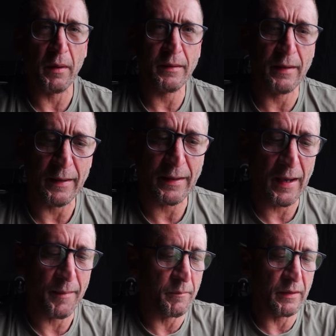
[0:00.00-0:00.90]
bait, it
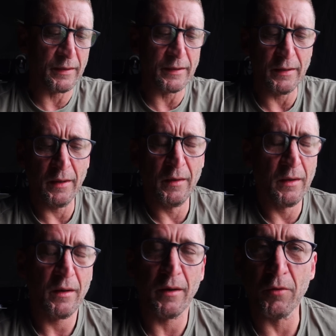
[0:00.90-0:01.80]
can be
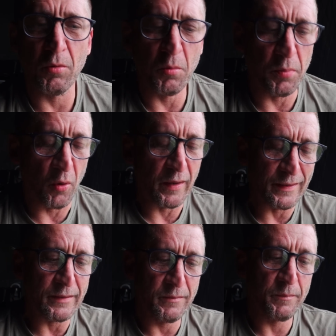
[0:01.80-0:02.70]
a normal
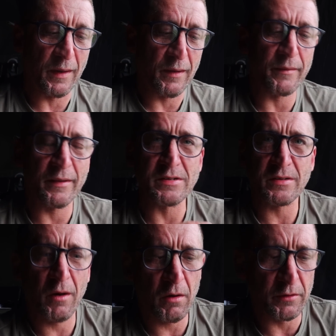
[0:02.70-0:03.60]
boilie, but
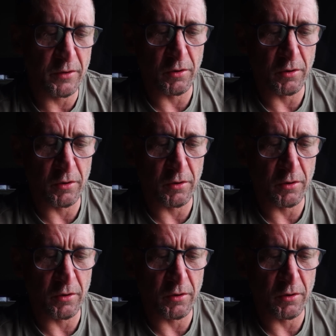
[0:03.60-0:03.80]
these are hardened